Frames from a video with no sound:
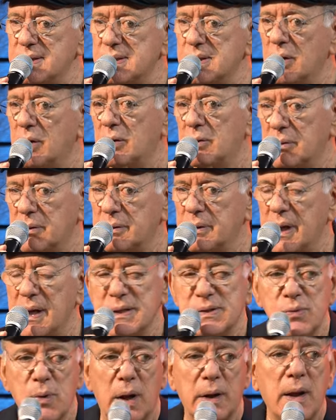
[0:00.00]
So
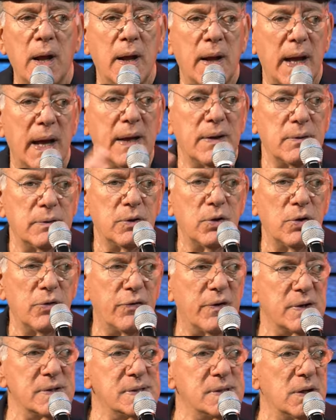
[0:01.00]
guess what? A
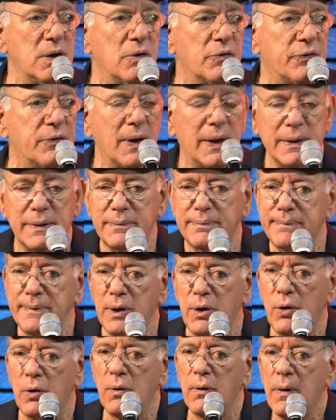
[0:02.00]
university of like, you
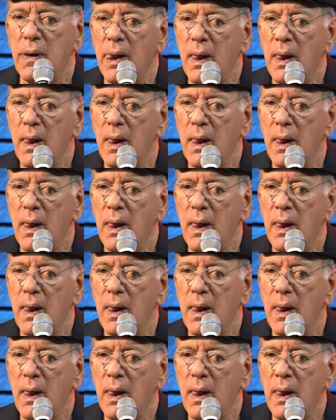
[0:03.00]
know,